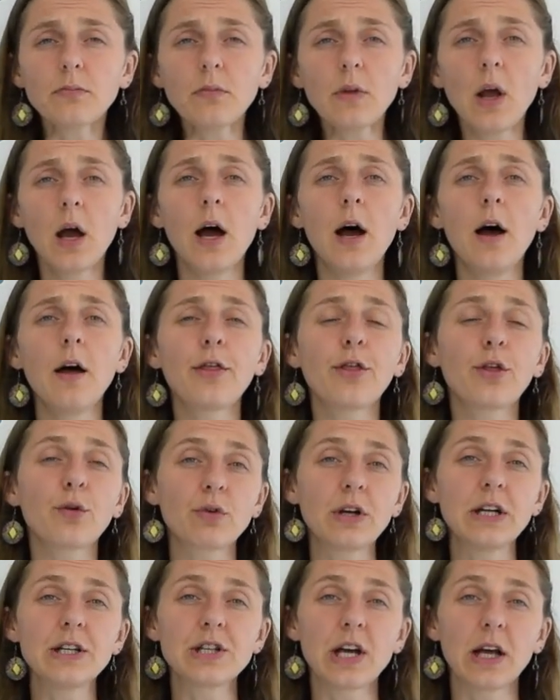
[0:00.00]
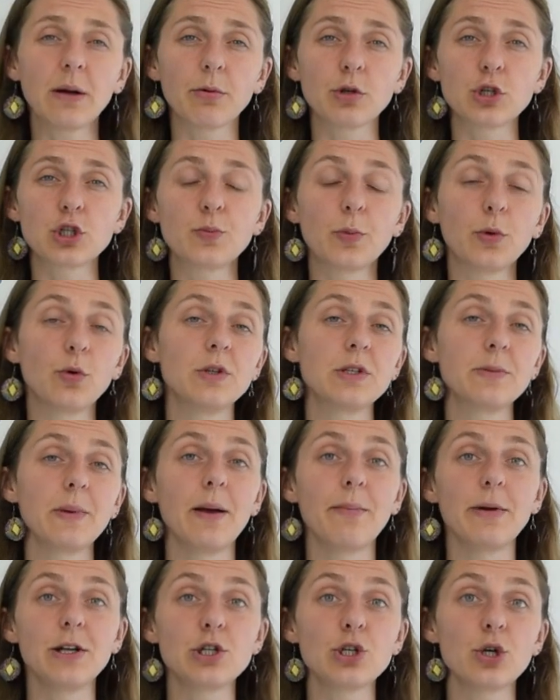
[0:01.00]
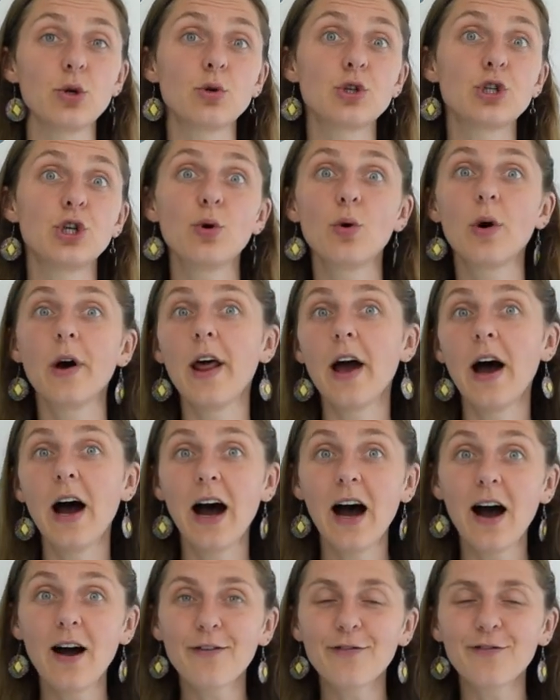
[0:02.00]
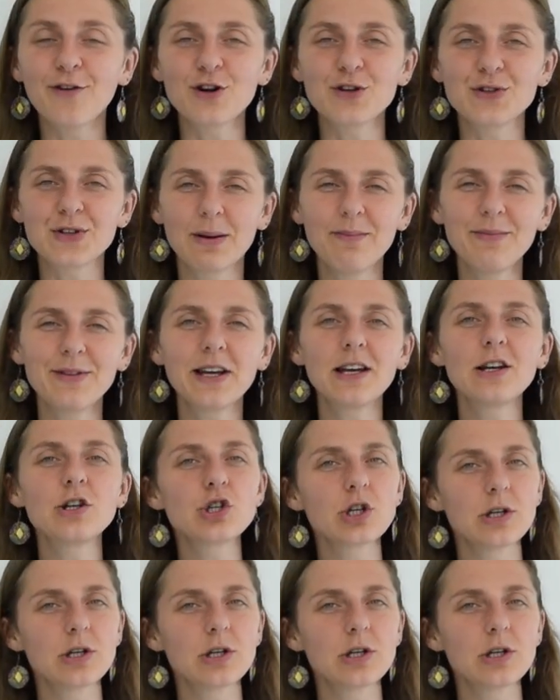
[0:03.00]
3 tablespoons, maybe do 2.5 or something.